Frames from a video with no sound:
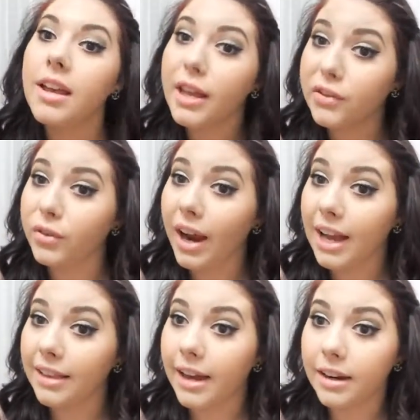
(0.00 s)
It's for
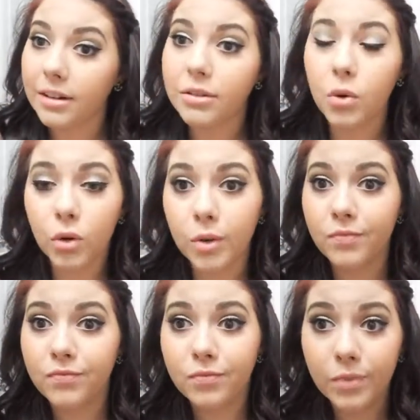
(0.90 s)
highlighting, or
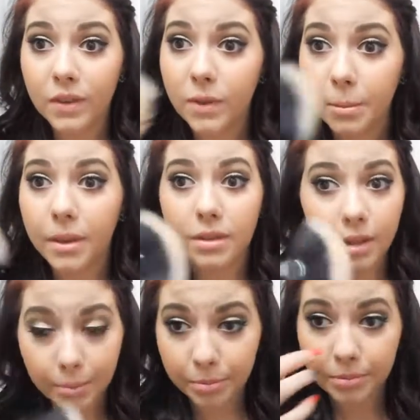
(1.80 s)
if you mess
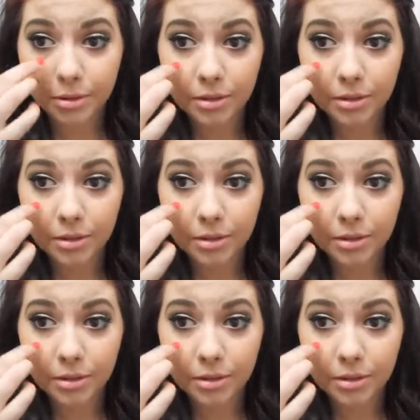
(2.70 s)
up and